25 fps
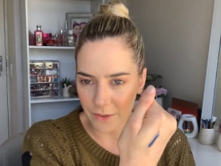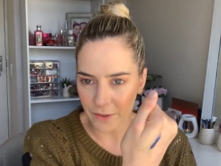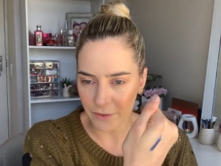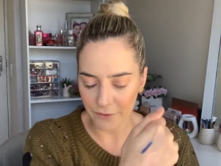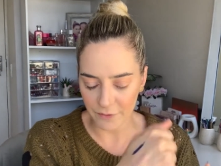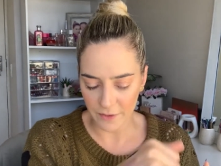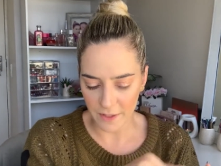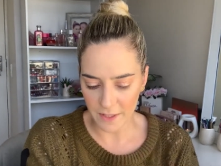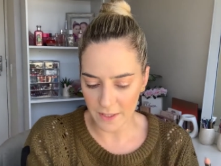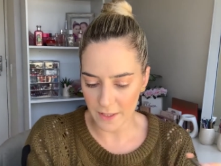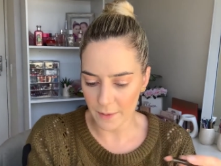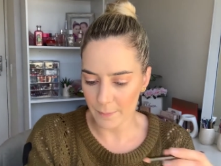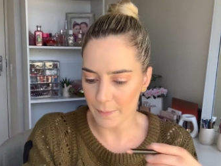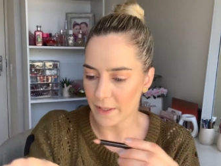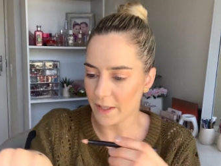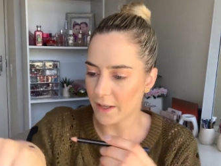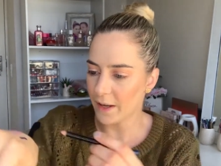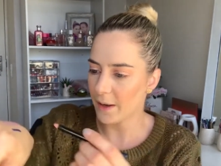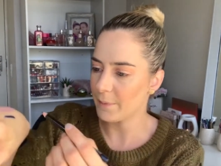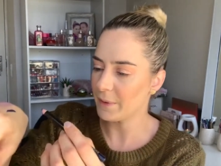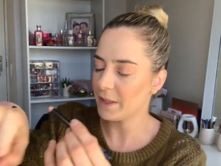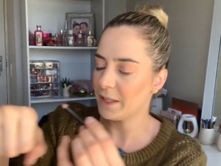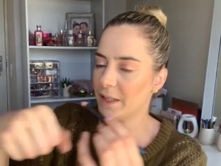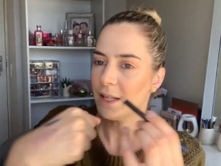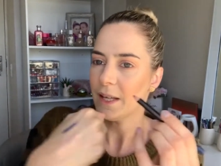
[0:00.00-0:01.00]
on the finger, but
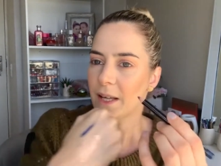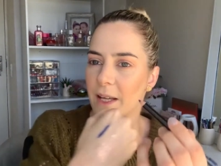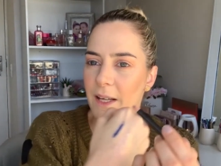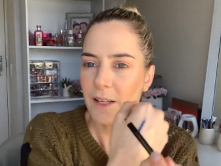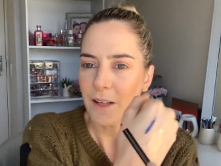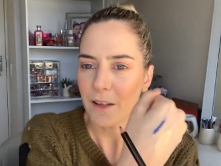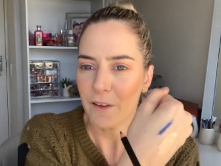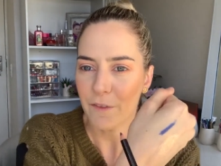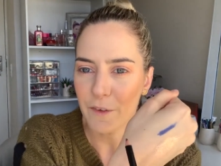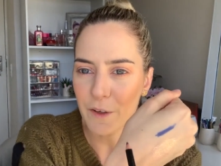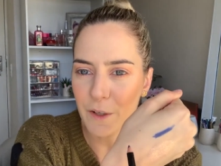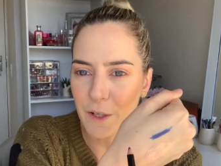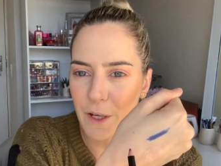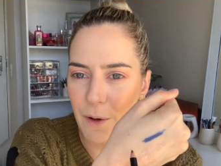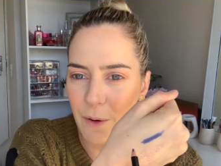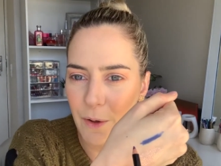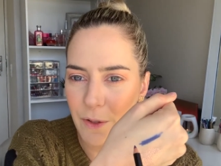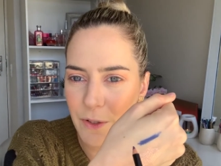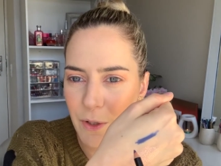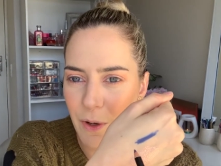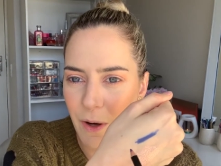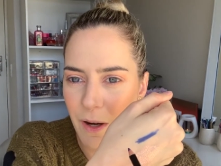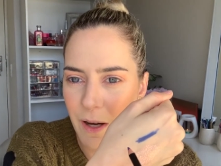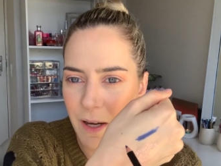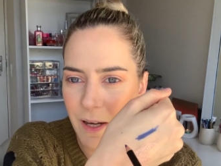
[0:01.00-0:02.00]
I mean, if you go
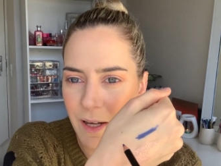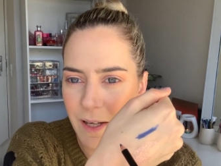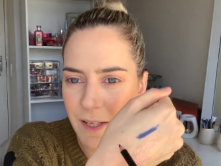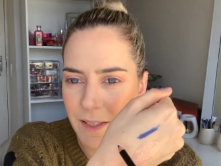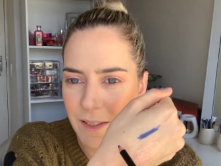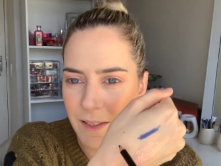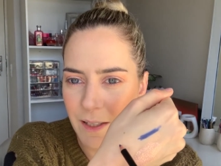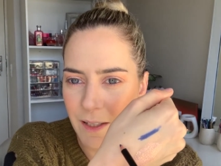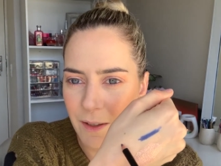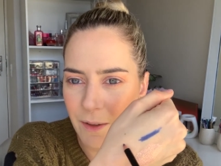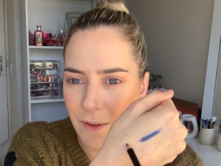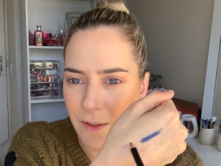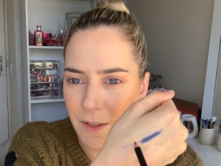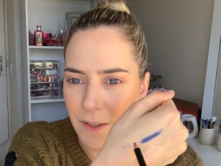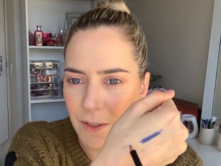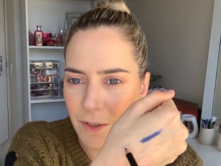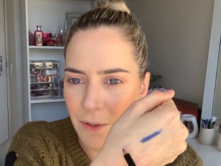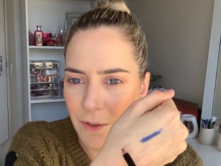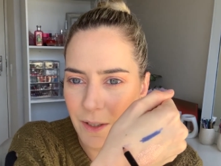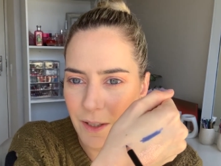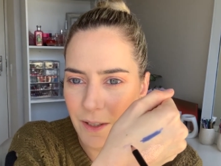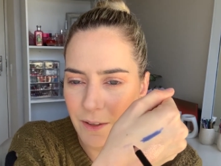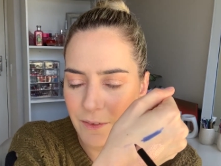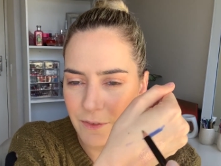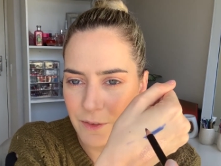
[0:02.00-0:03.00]
on your eye now and
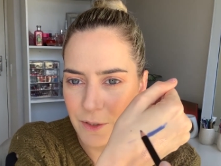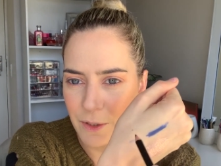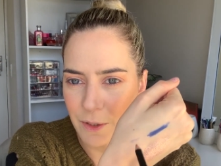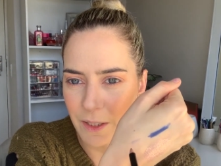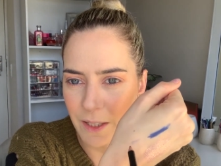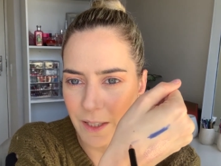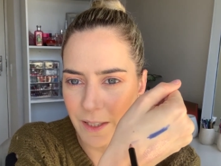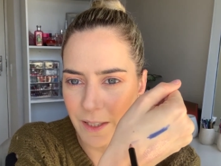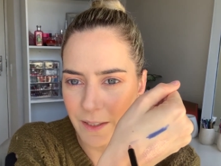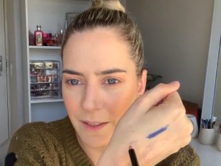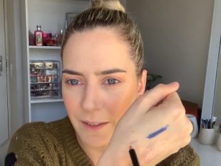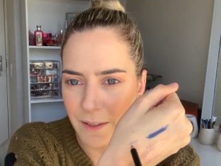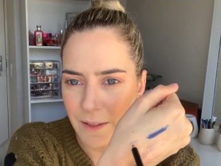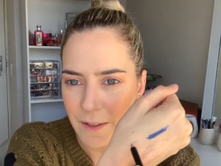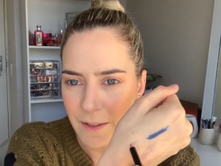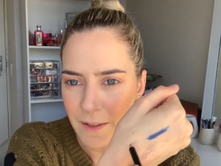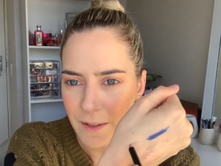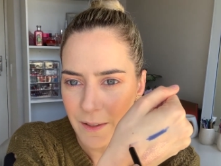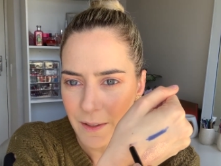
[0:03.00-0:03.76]
you have to like